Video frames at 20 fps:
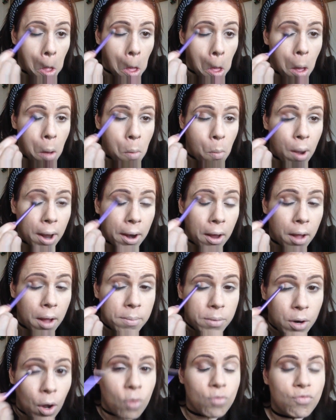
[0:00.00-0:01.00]
And when
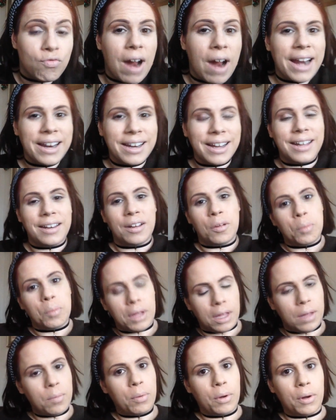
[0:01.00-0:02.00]
I'm not ranting at
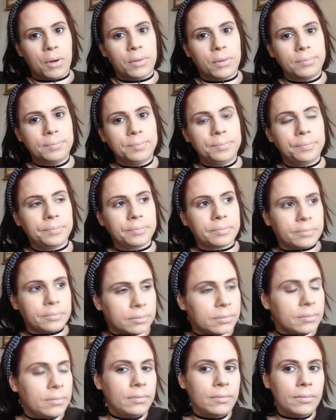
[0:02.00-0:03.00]
people
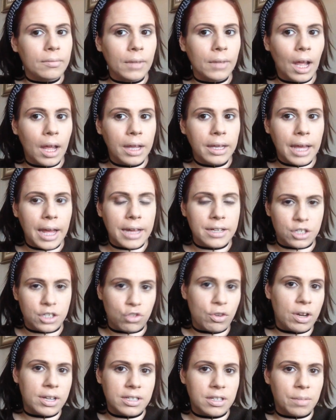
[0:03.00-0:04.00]
and getting
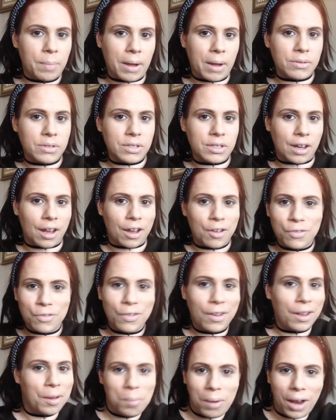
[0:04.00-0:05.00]
stressed about stuff,
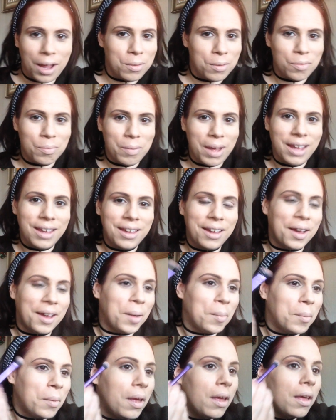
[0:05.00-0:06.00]
I play with
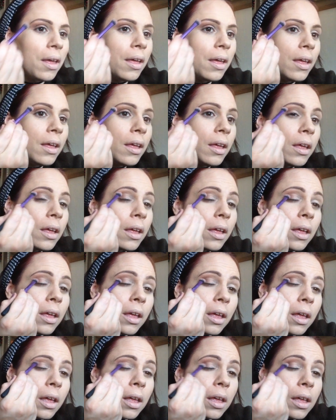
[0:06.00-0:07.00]
makeup.
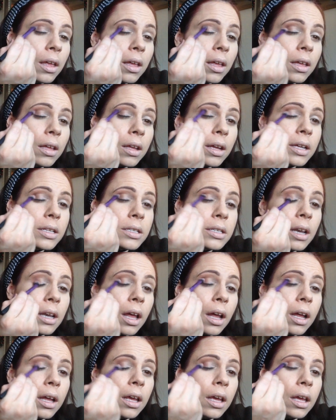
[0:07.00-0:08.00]
It's
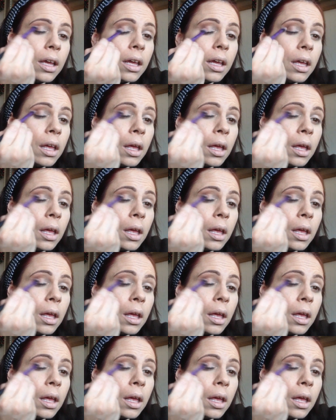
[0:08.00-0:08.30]
like